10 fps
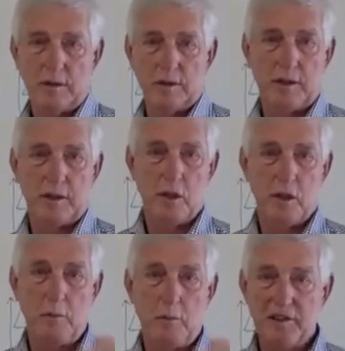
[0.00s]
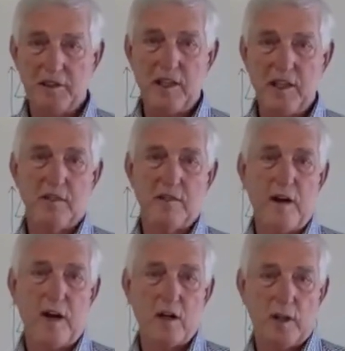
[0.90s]
So the
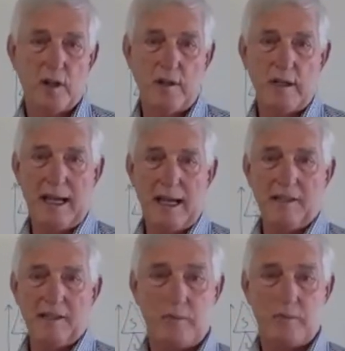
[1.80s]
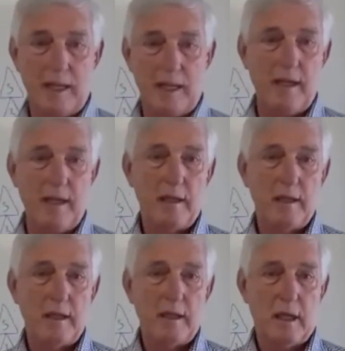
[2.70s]
globalization function has, for me,
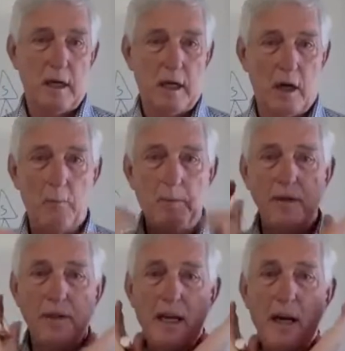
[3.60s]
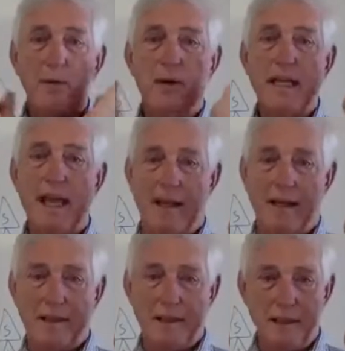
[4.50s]
opened the upper
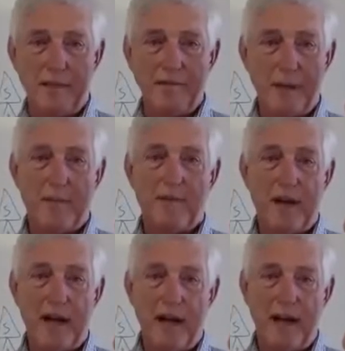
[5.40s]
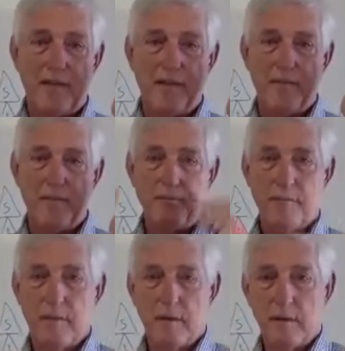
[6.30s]
gate of number 5.
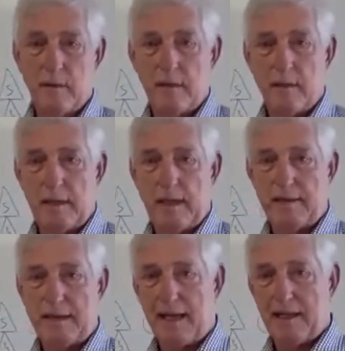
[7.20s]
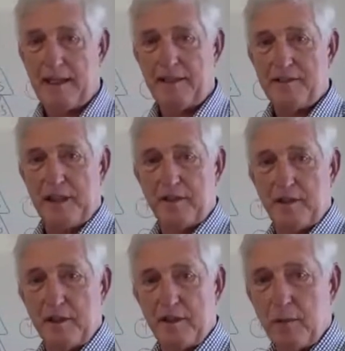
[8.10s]
And that leads
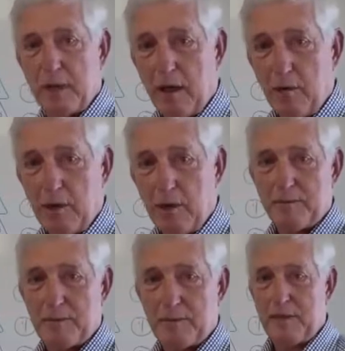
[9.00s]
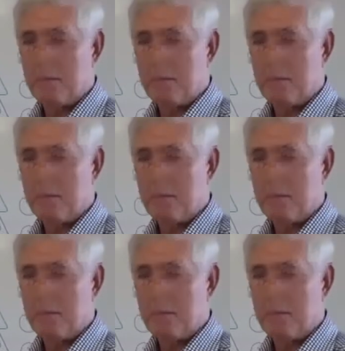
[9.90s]
into, well, what's above